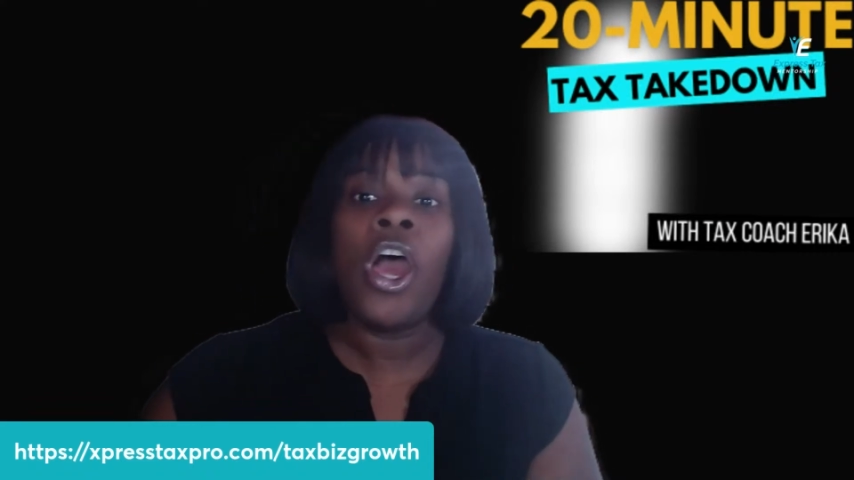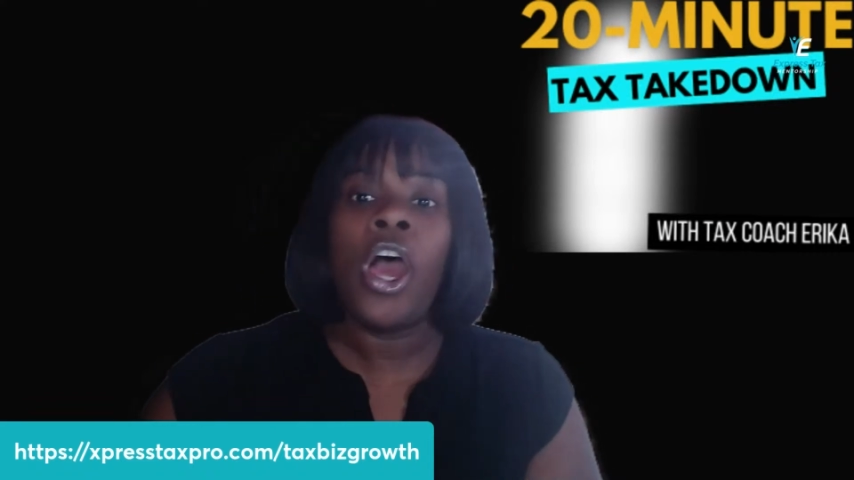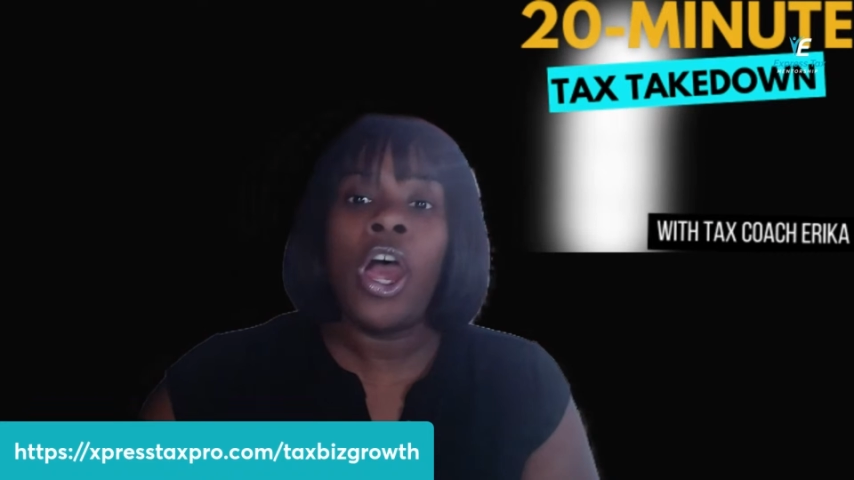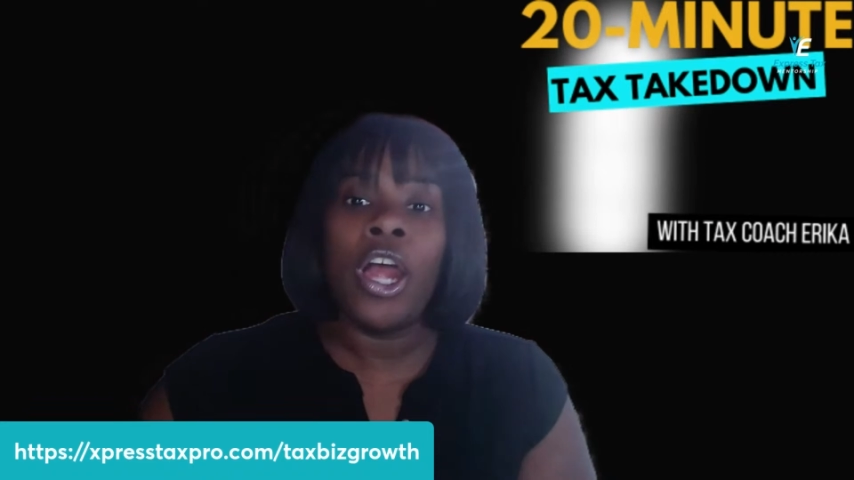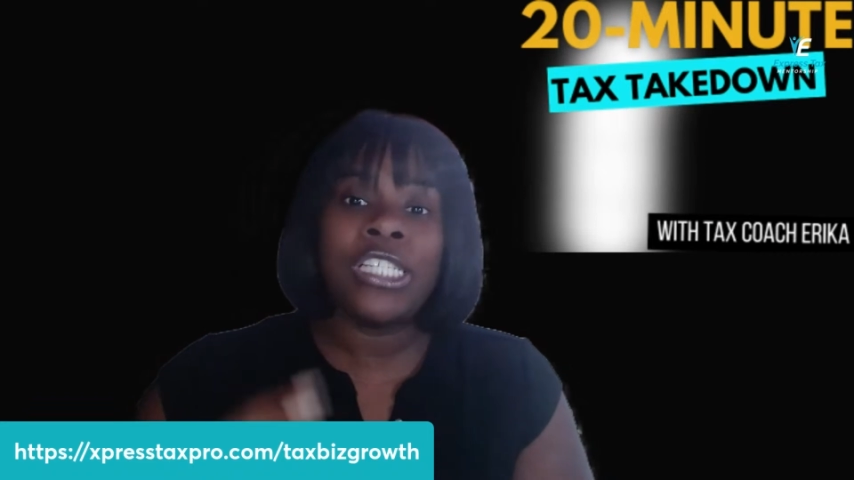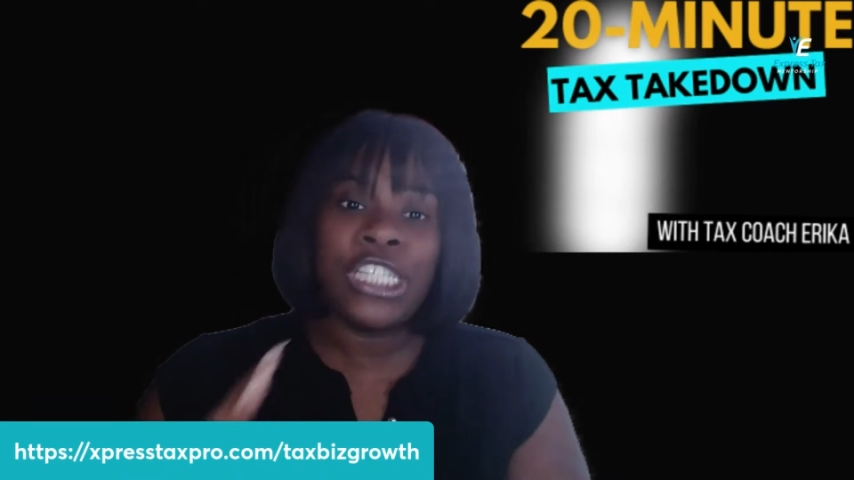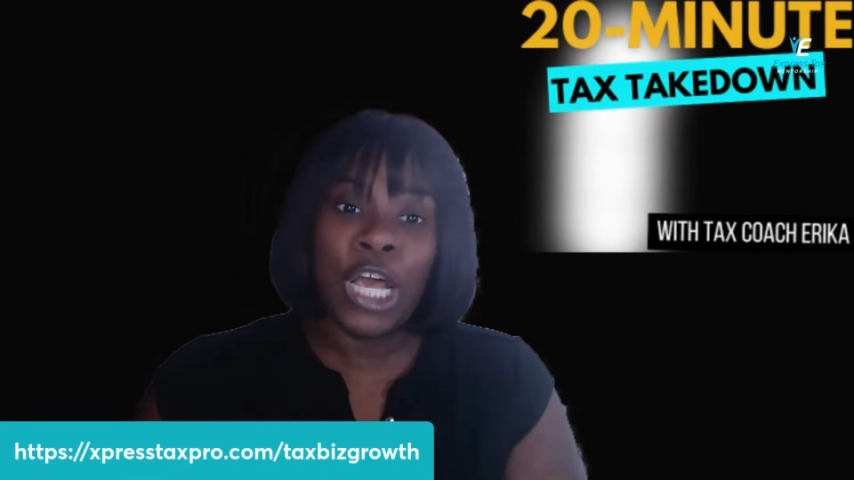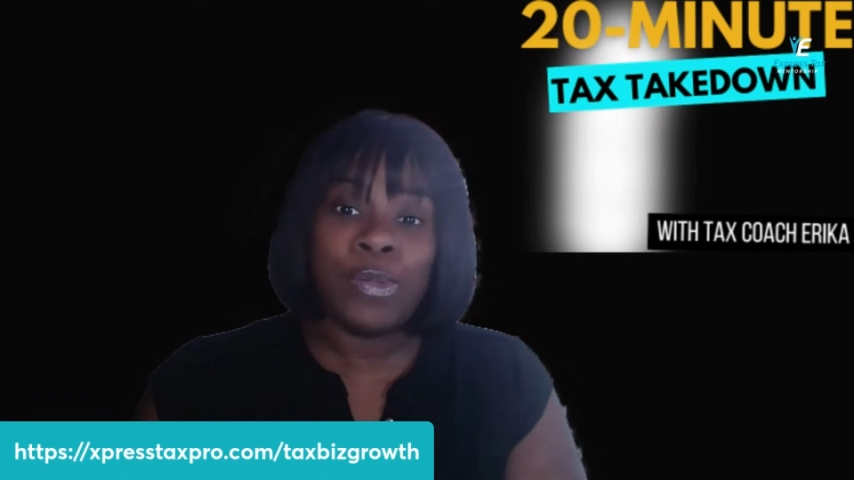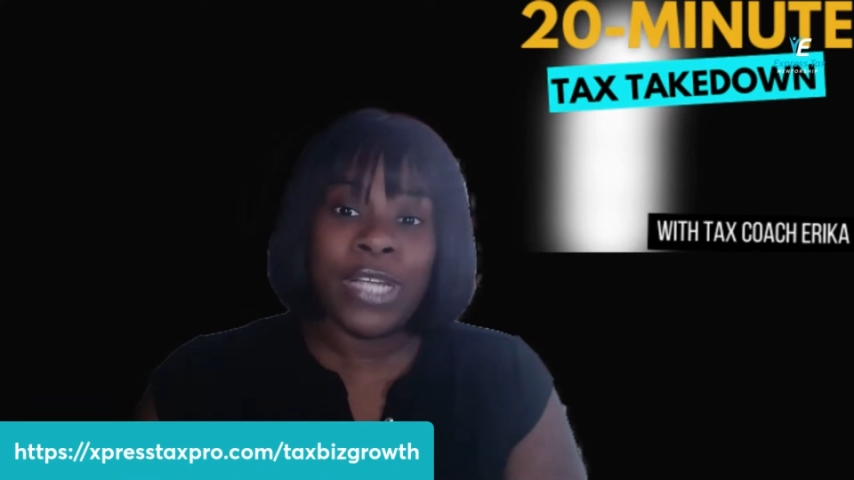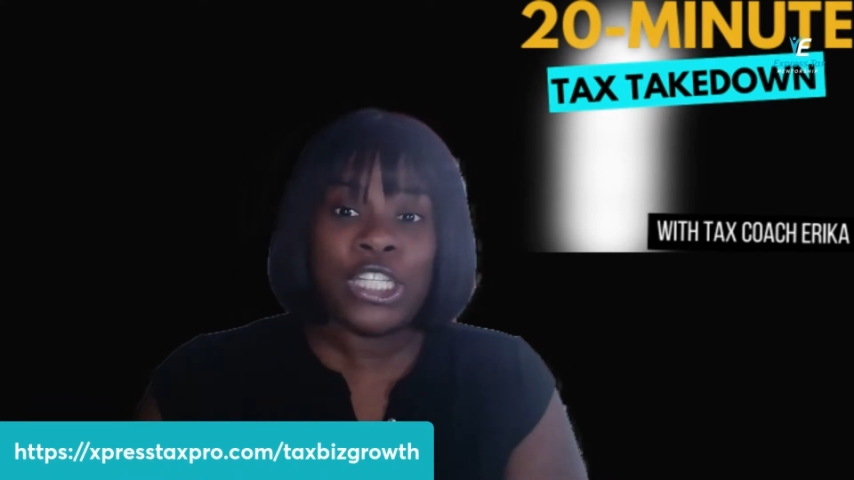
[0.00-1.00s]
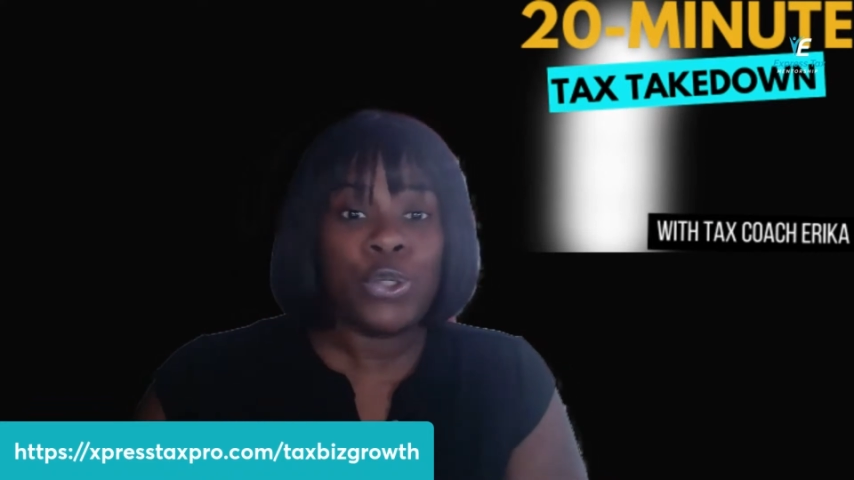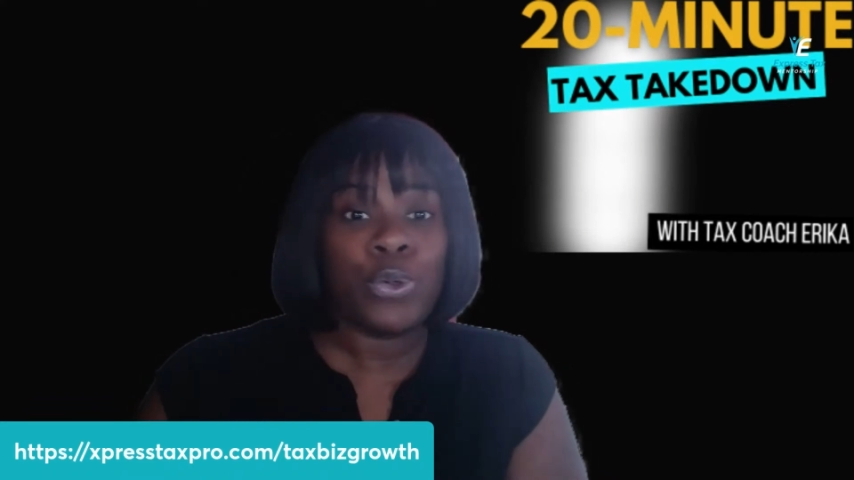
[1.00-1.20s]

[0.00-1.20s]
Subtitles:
are subject to a